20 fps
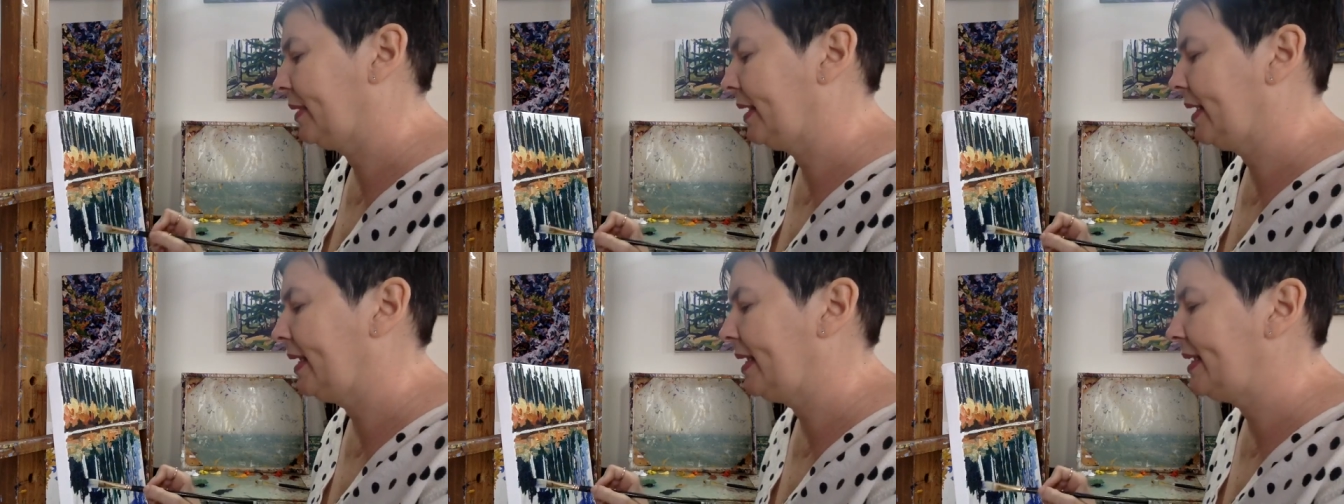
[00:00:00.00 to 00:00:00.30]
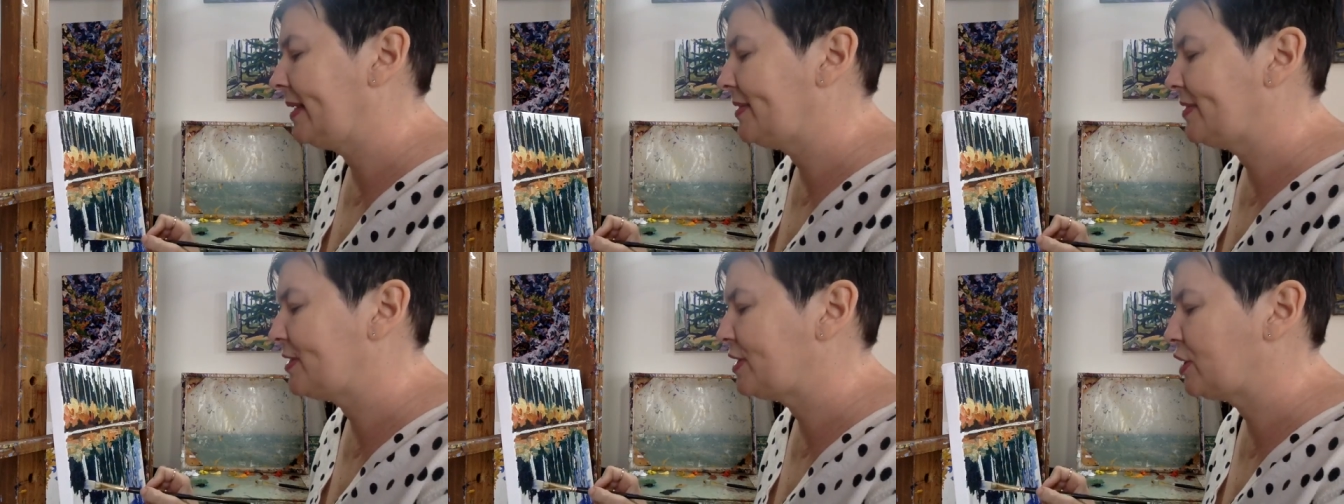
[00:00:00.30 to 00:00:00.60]

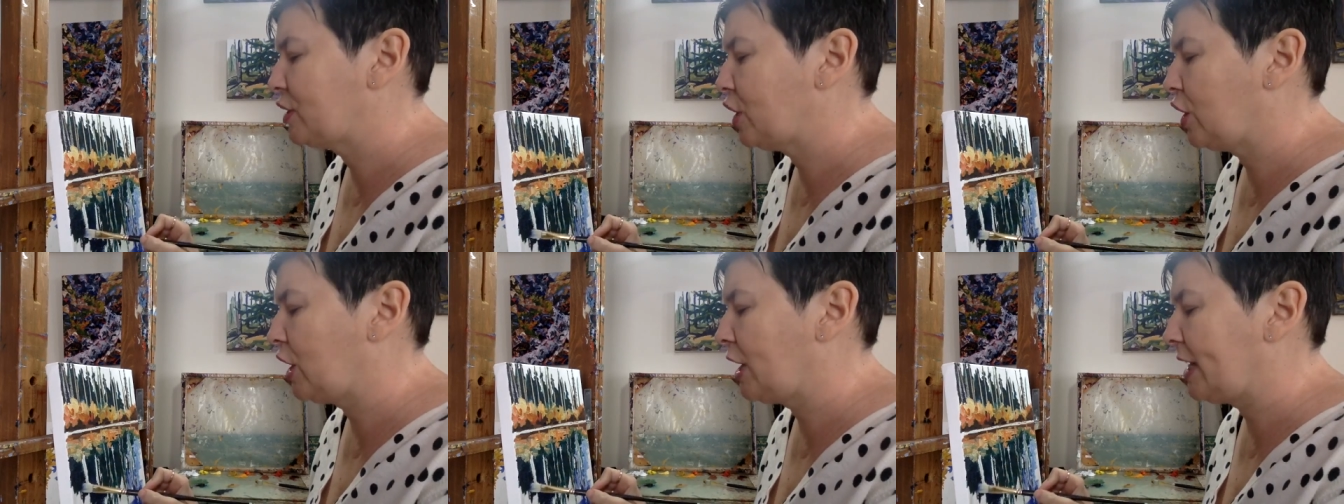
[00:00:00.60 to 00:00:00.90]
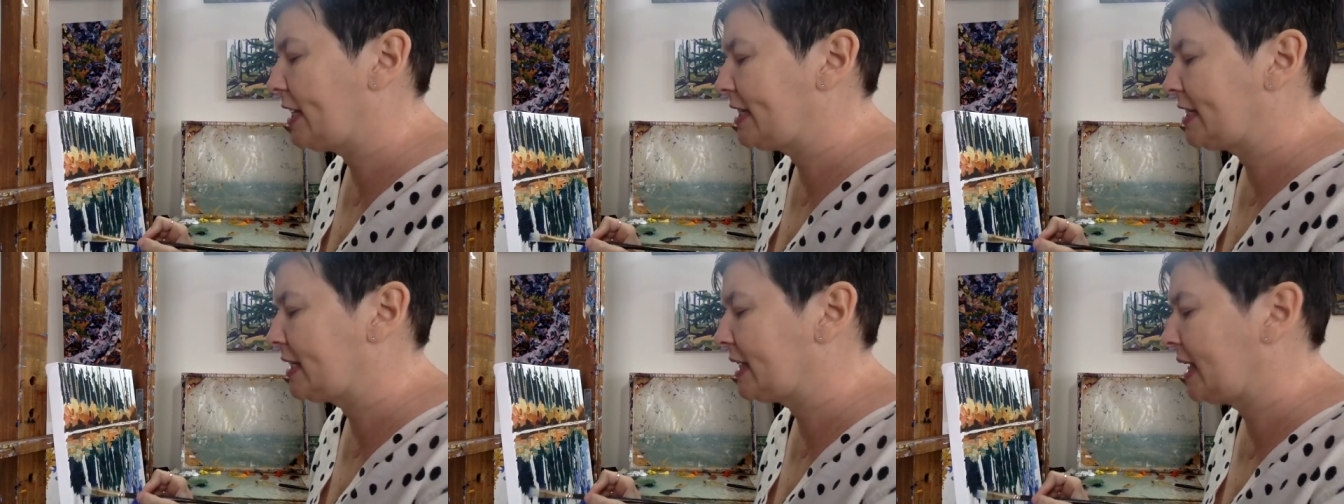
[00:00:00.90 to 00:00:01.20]
it's
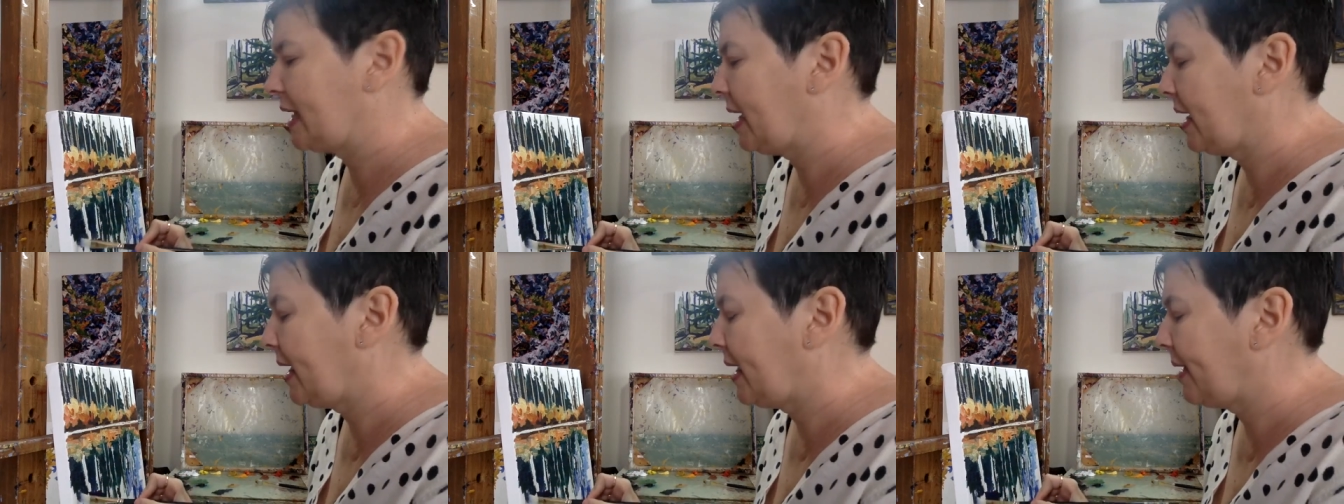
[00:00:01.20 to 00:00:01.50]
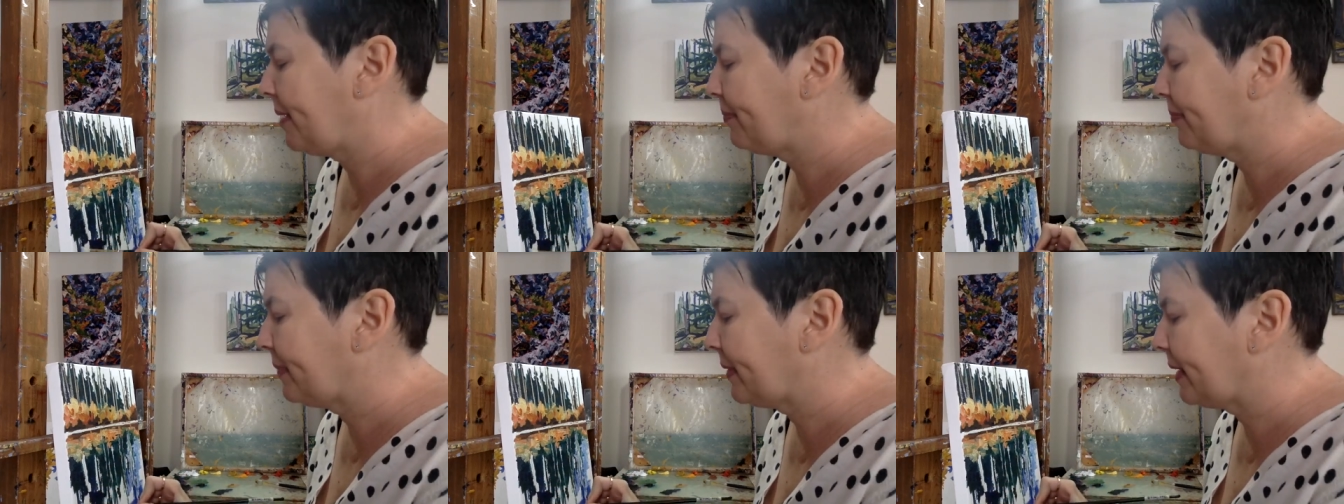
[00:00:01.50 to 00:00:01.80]
got,
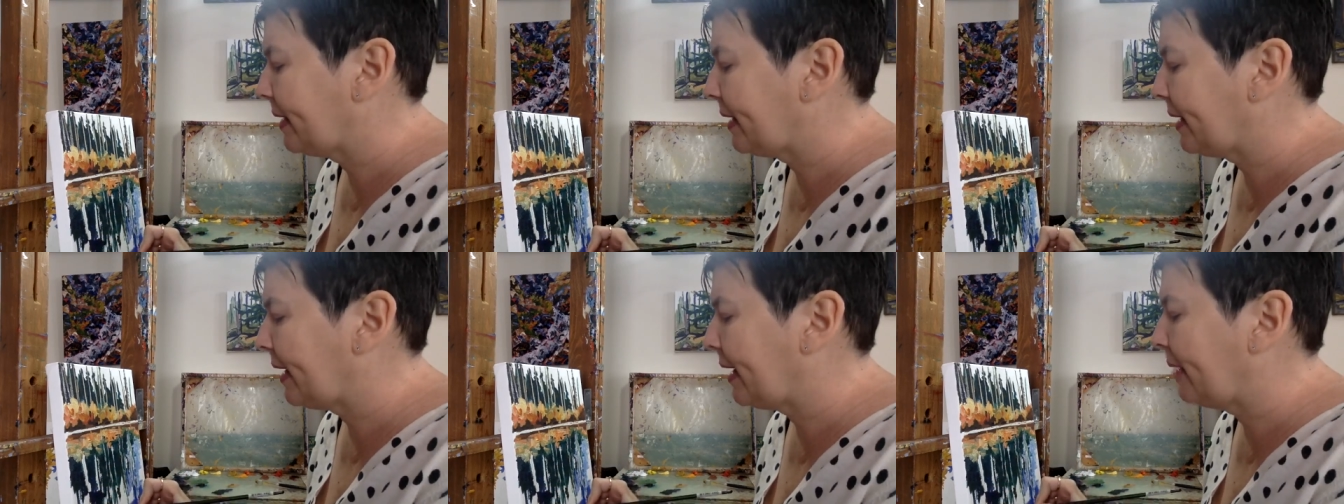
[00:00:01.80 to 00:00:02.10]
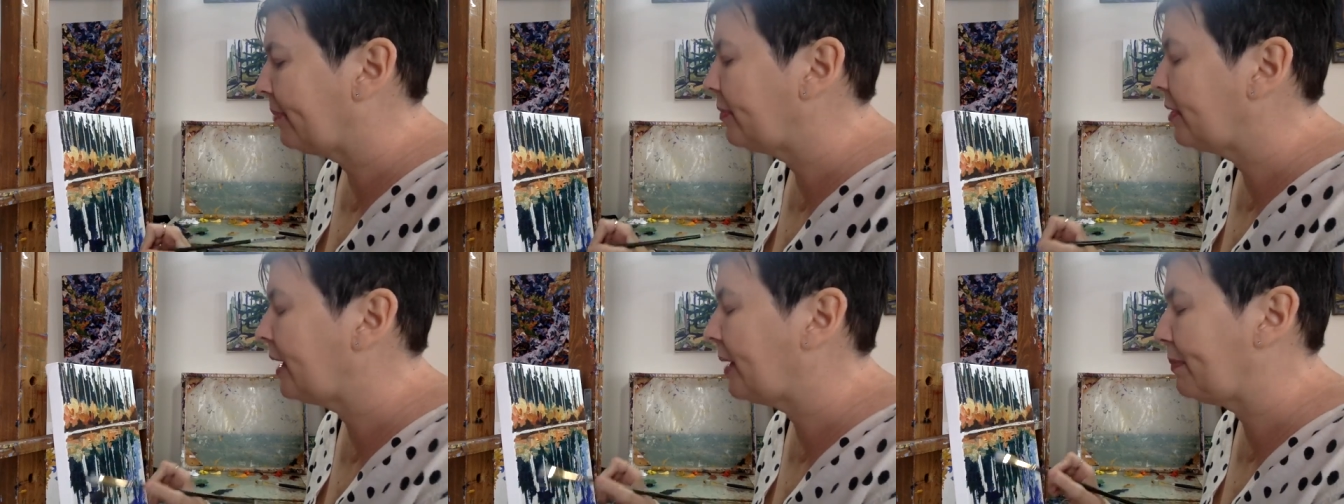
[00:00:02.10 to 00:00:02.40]
I'm
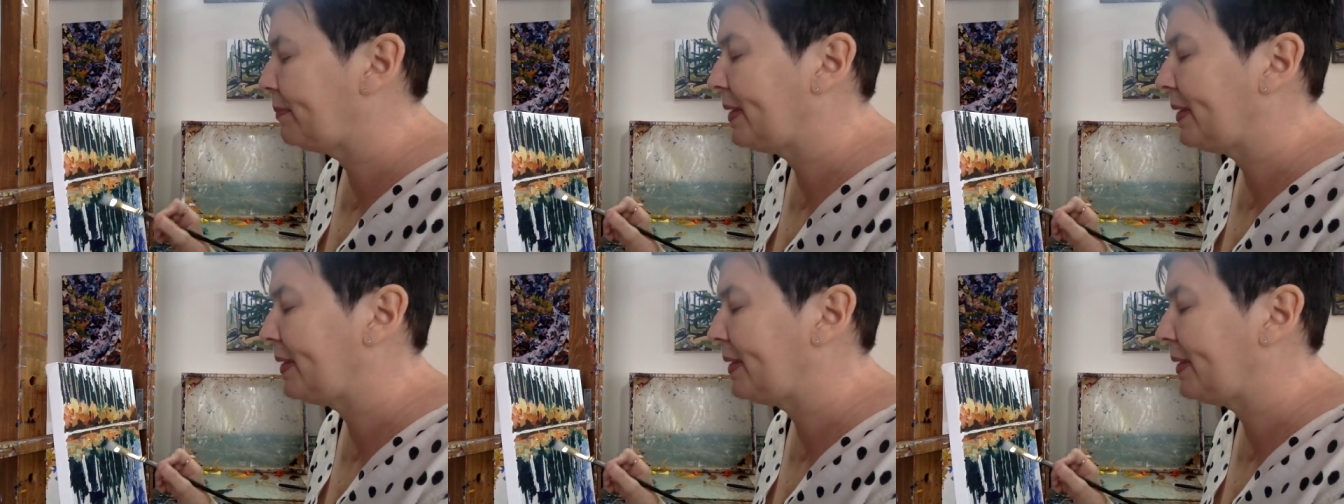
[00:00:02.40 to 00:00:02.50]
not